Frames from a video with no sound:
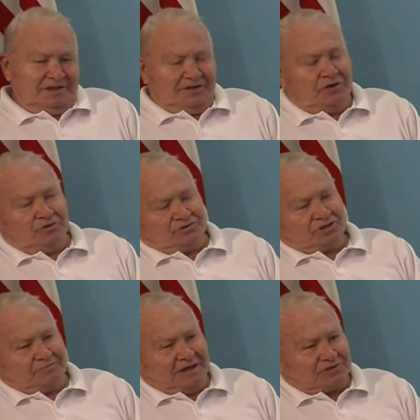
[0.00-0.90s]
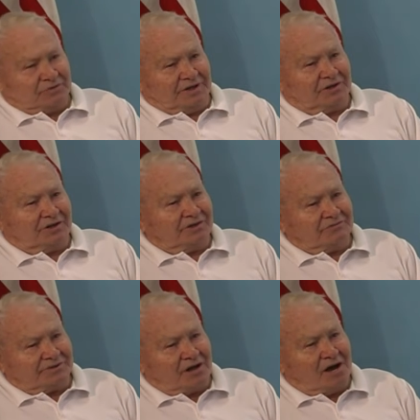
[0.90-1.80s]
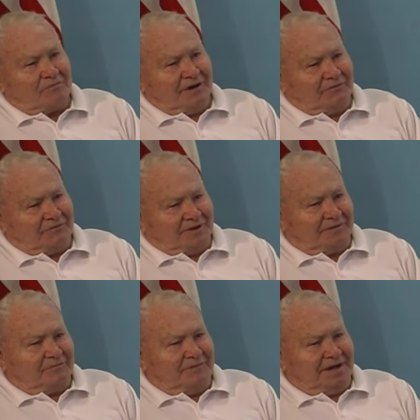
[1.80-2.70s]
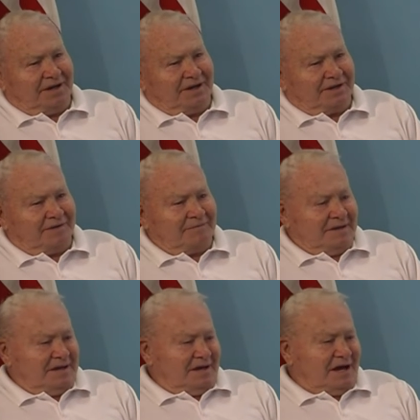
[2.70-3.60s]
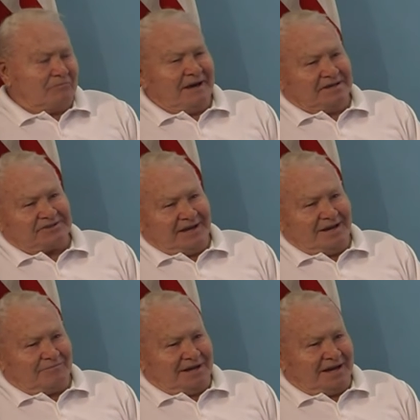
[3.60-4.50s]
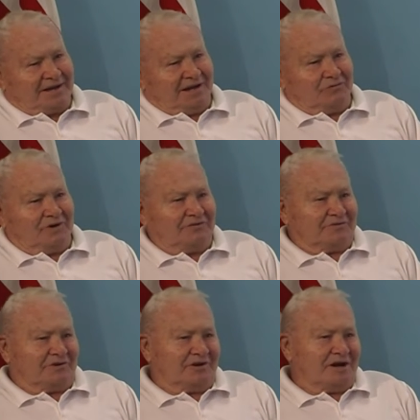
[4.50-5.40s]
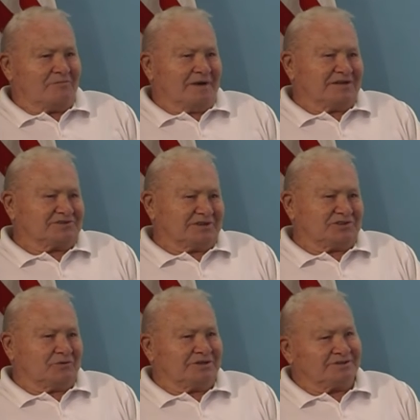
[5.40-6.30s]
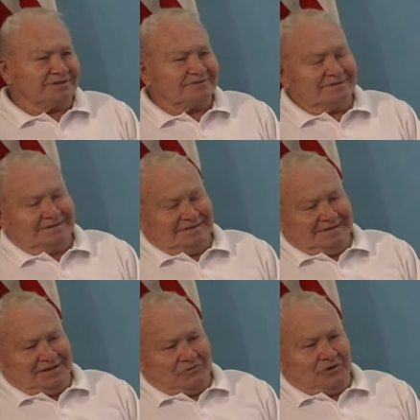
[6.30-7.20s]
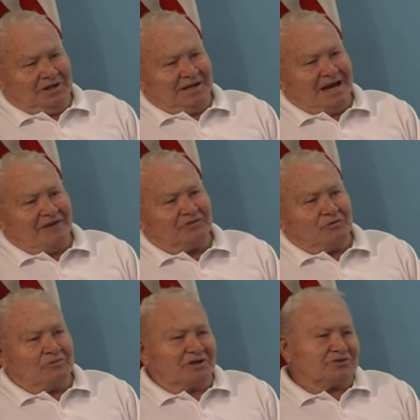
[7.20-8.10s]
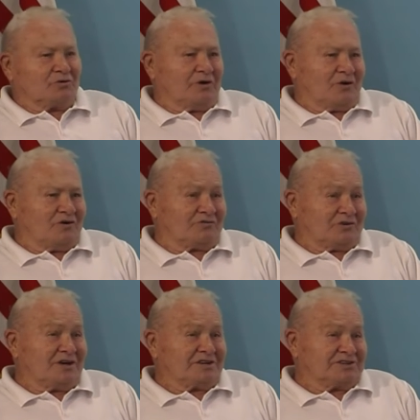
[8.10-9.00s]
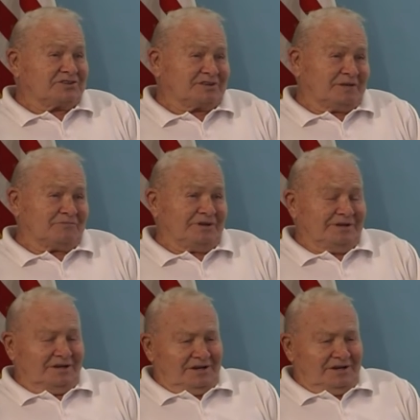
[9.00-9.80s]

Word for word: the news as best we could in combat, in being in a, a base camp like that away from our combat situation. We didn't have too much going on for us except